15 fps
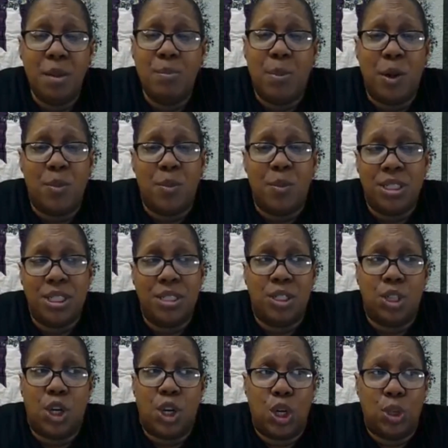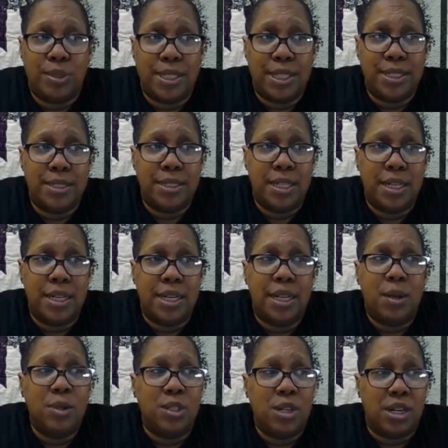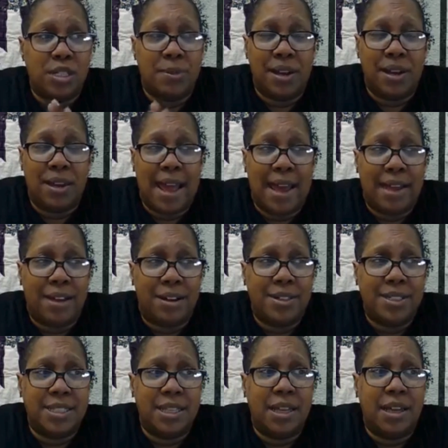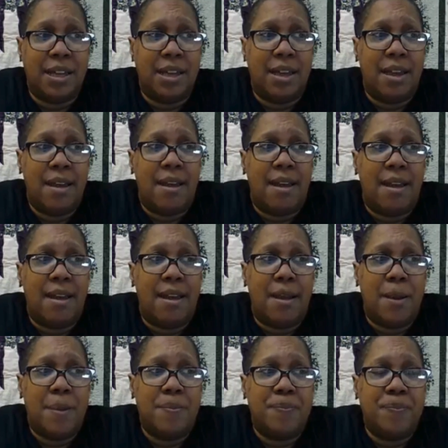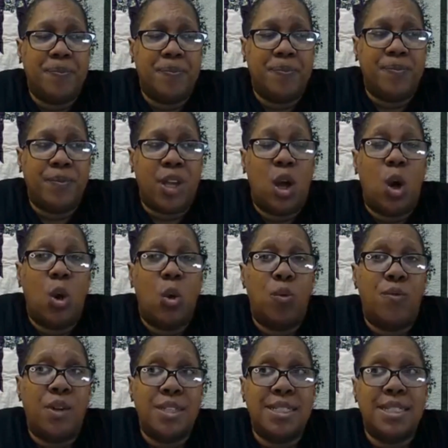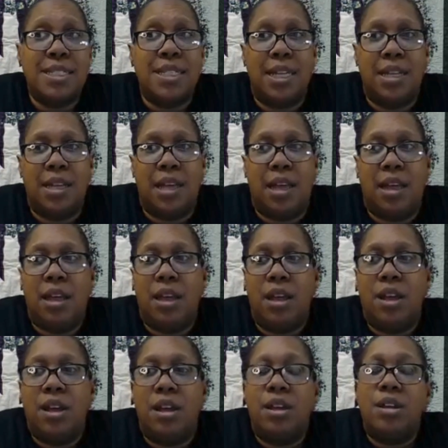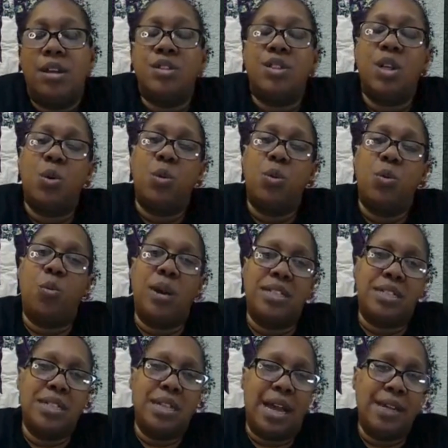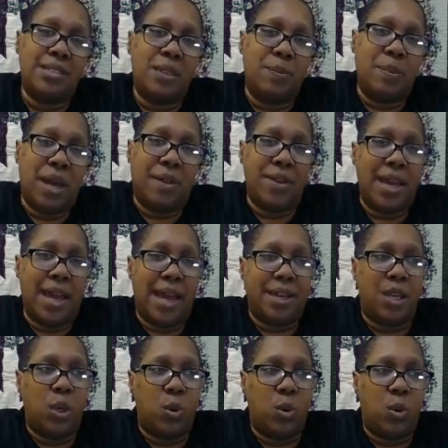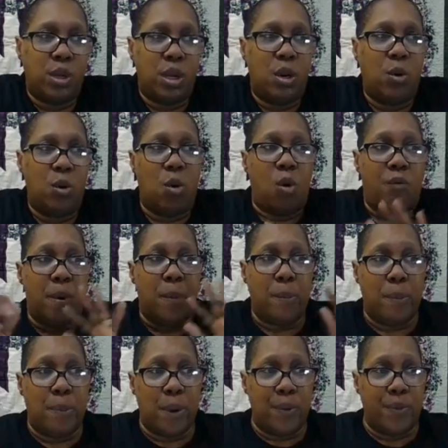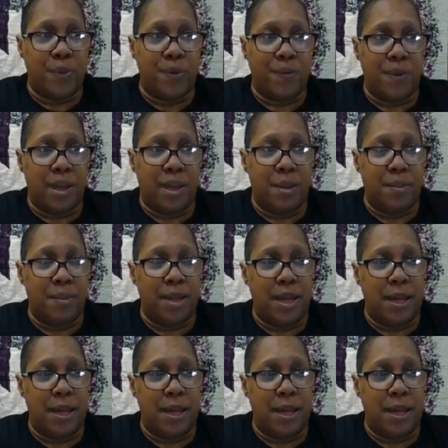both machines are golden. We talked about accuracy. Um, oh, versatility. So what's nice about the AccuQuilt Go for both of them?